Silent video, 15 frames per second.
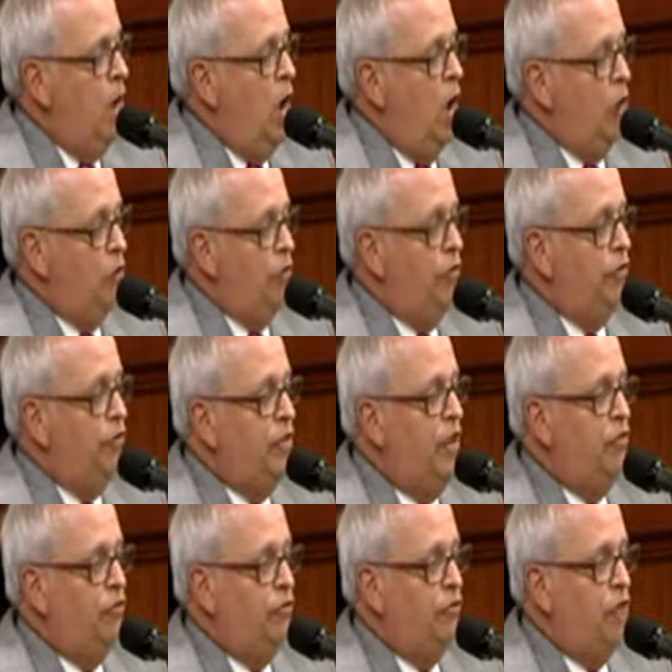Under this
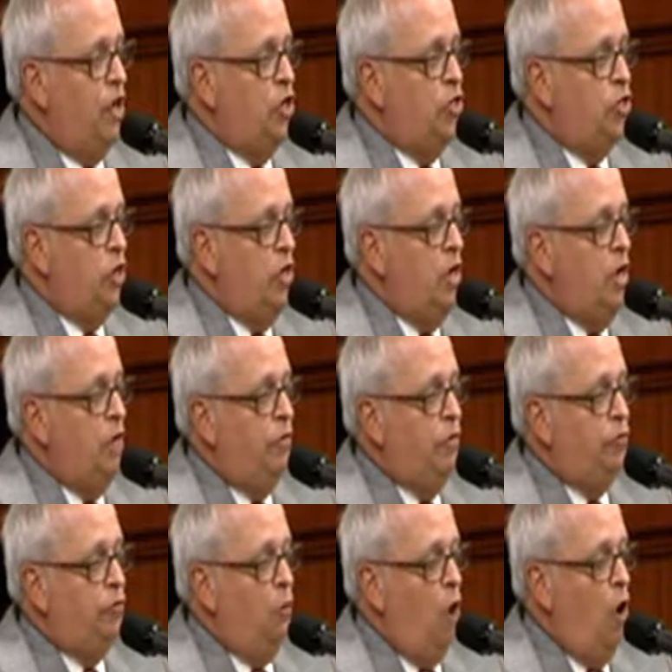legislation,
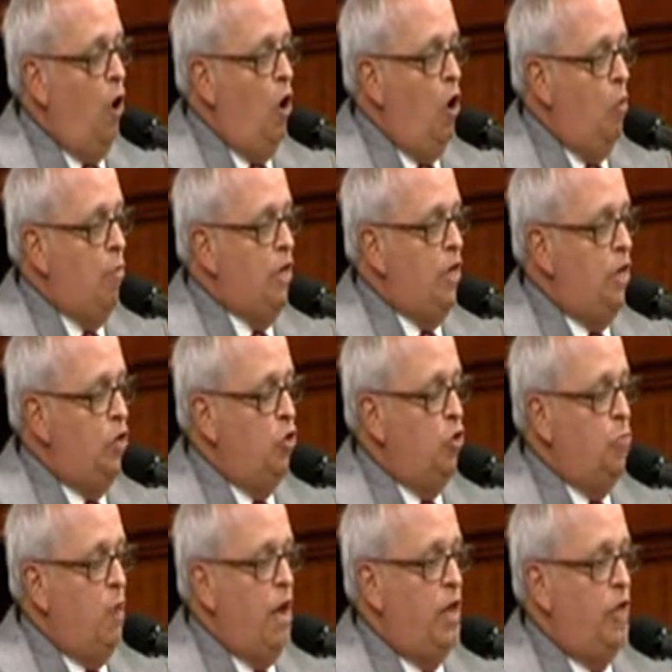this will all be
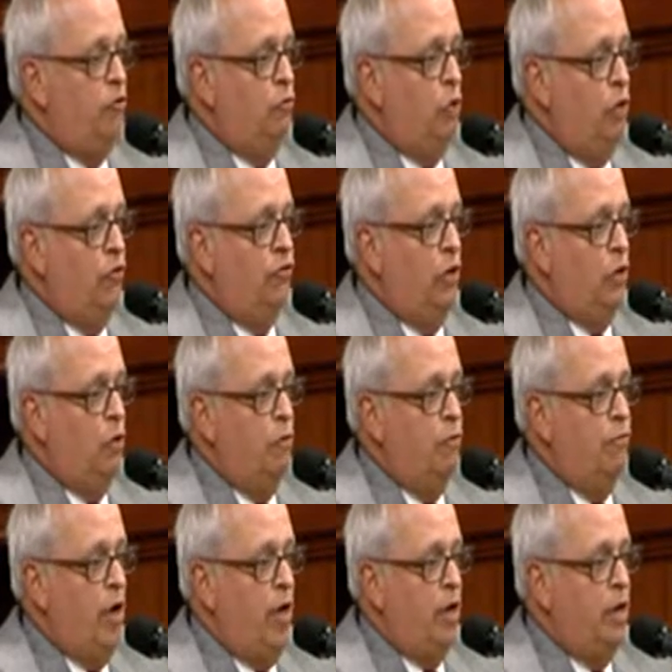new money to our general
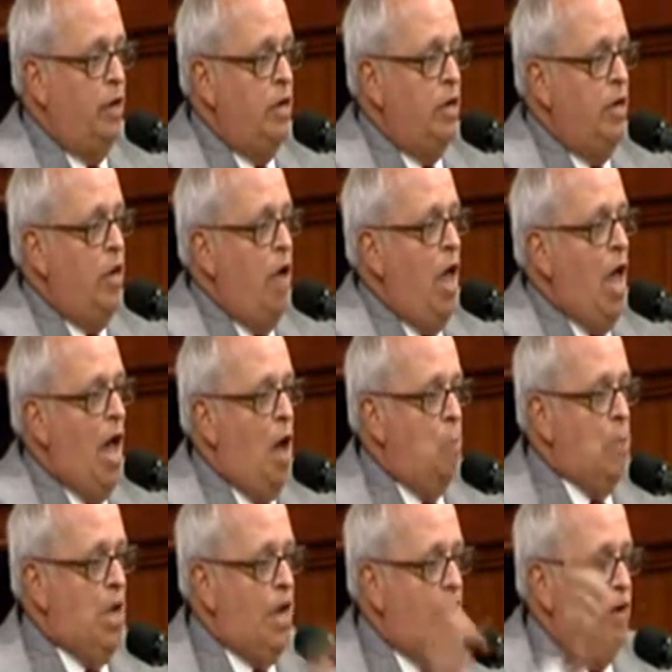fund. How
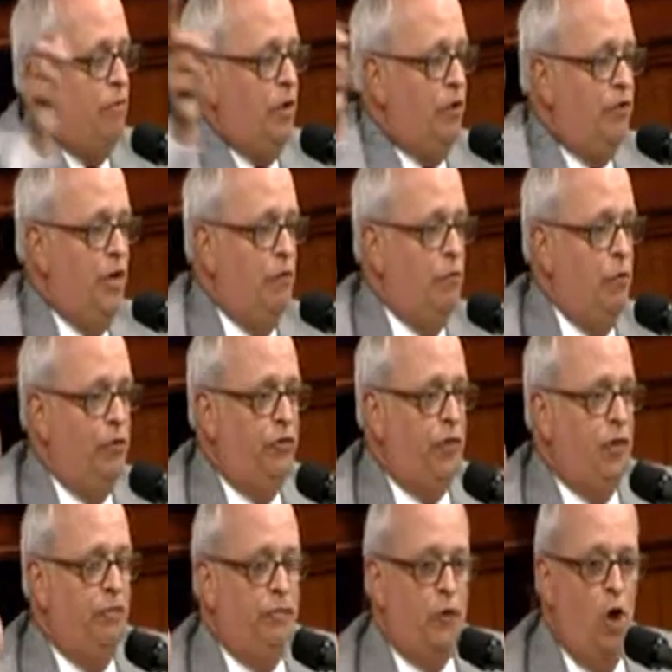many of us have
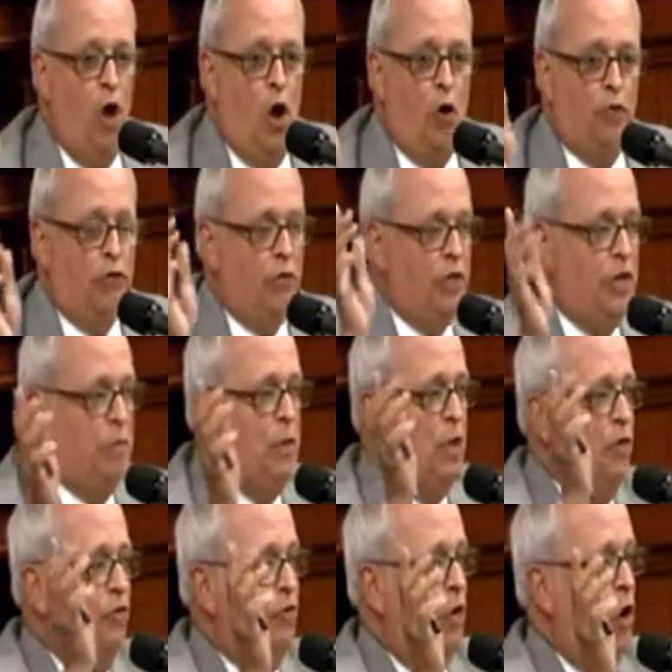received calls or
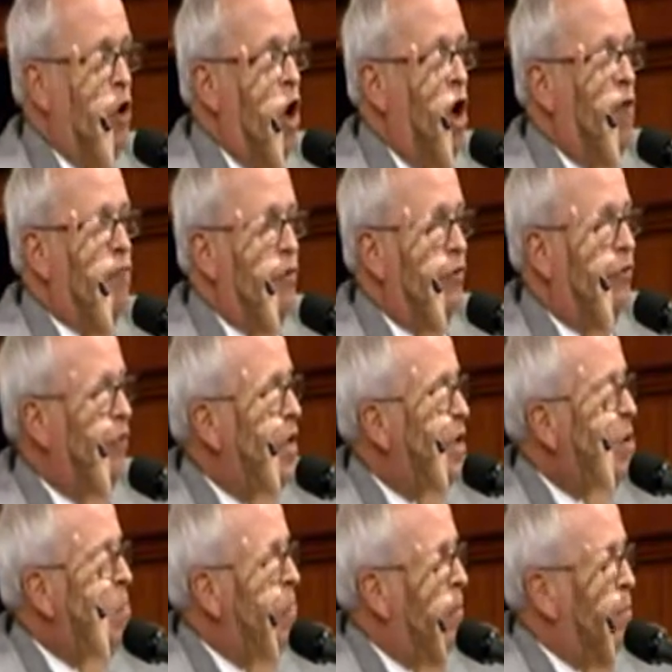emails in our office
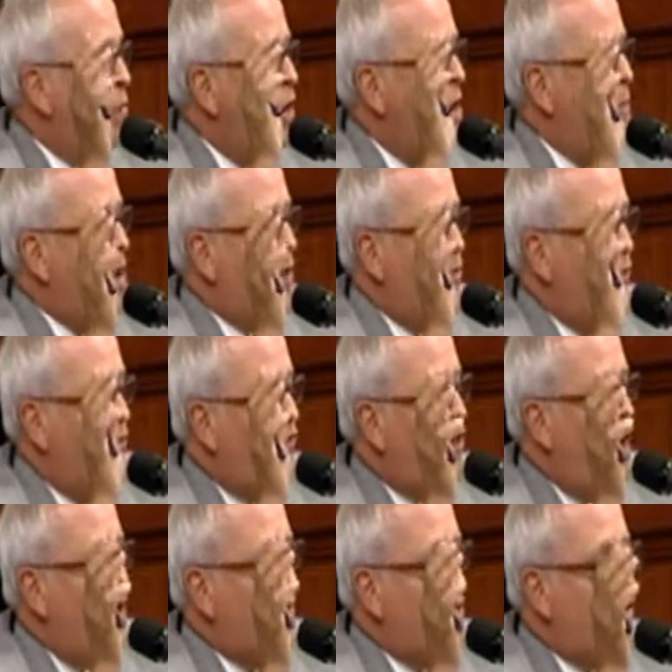right about this
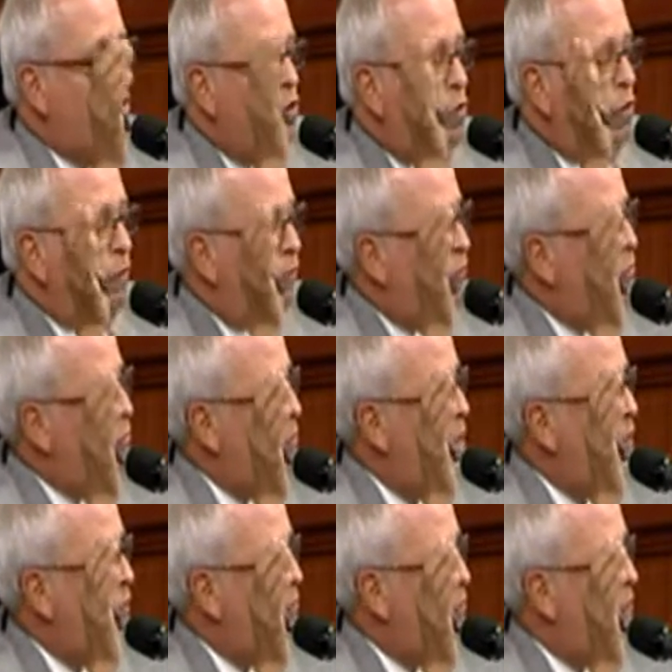time of year or a few
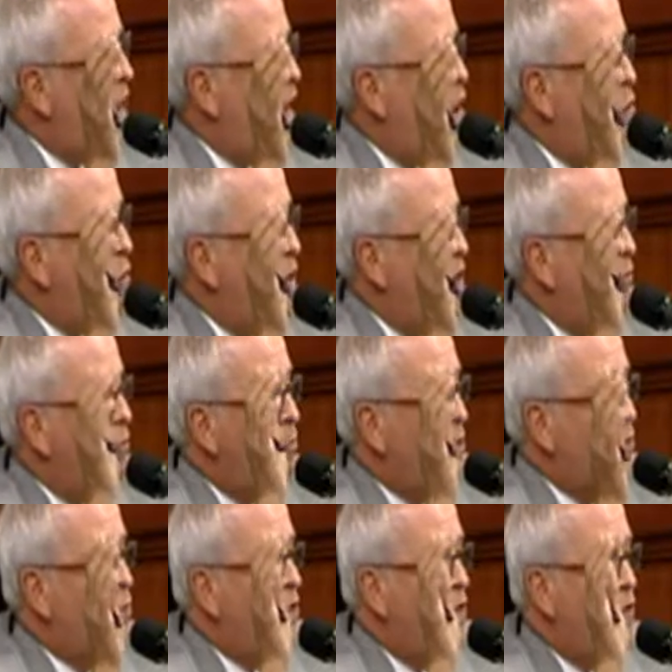months from now, whenever
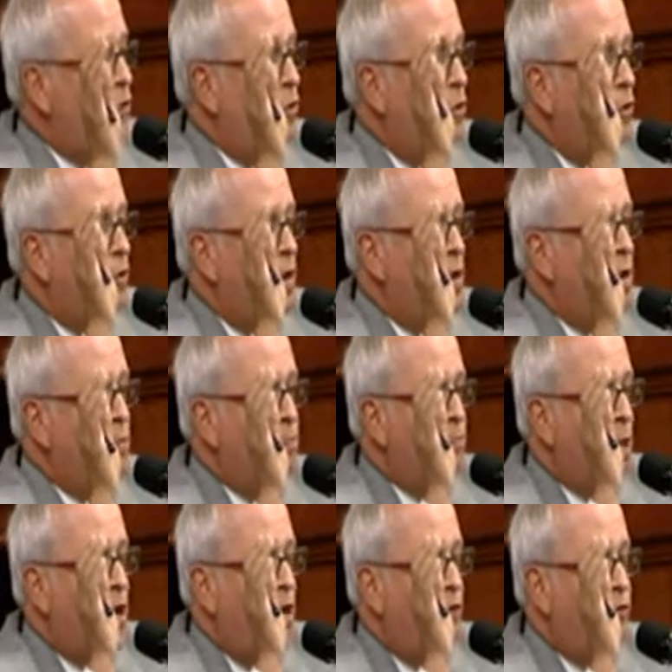people get their
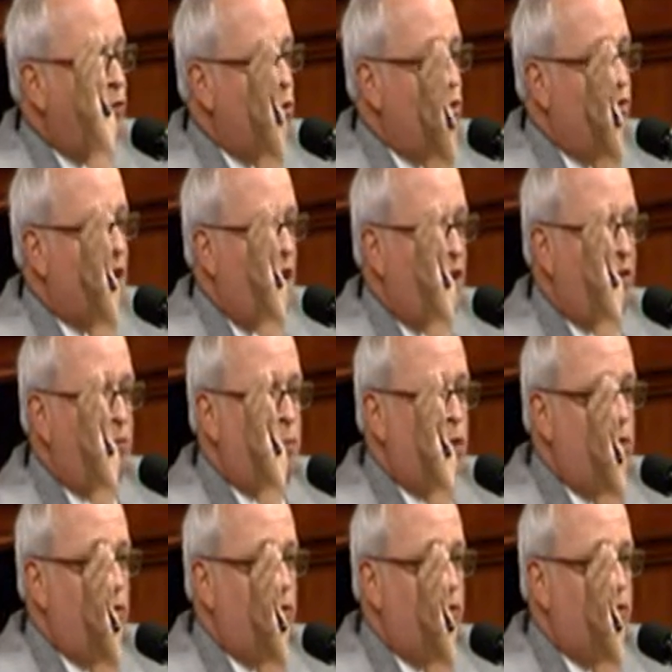school tax
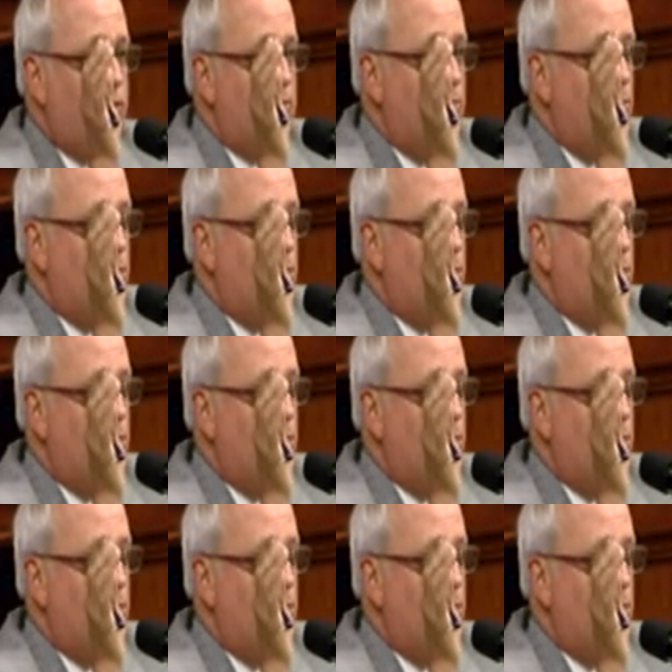bills?